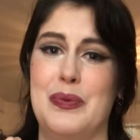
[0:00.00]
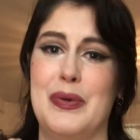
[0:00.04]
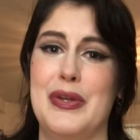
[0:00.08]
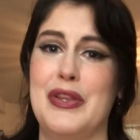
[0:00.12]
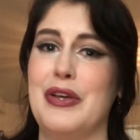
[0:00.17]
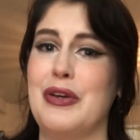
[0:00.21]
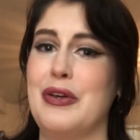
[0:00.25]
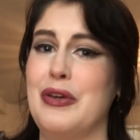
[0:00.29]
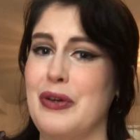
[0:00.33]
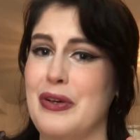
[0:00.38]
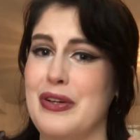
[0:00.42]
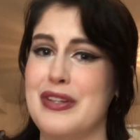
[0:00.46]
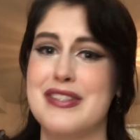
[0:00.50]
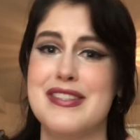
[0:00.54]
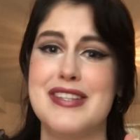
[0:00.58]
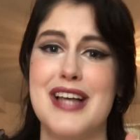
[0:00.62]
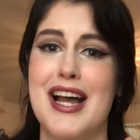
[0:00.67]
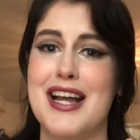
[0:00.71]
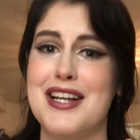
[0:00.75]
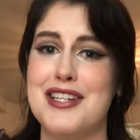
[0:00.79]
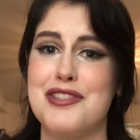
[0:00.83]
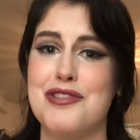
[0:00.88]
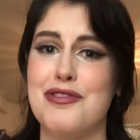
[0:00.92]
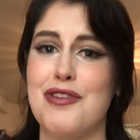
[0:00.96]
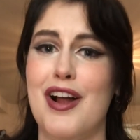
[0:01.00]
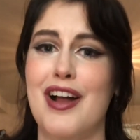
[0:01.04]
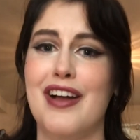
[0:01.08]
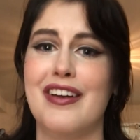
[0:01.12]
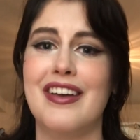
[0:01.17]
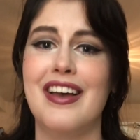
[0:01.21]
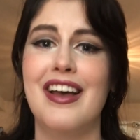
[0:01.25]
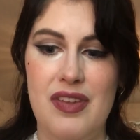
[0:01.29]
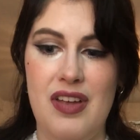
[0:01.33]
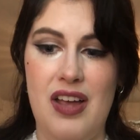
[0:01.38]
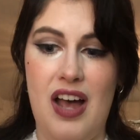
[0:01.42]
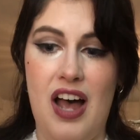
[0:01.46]
with a good sized
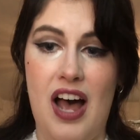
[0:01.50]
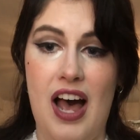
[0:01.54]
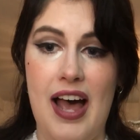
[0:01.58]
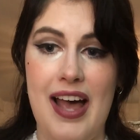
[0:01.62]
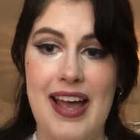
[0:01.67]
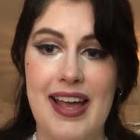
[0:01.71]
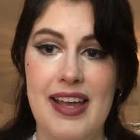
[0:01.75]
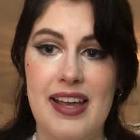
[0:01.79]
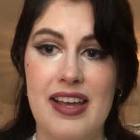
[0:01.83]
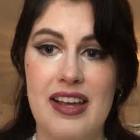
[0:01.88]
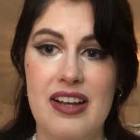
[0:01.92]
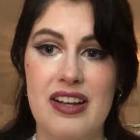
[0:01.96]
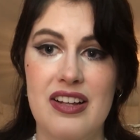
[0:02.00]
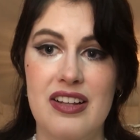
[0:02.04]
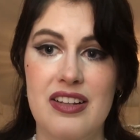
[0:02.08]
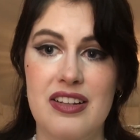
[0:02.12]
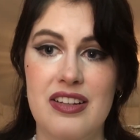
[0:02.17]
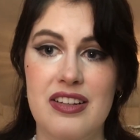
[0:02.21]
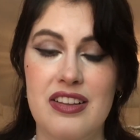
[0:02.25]
rug. I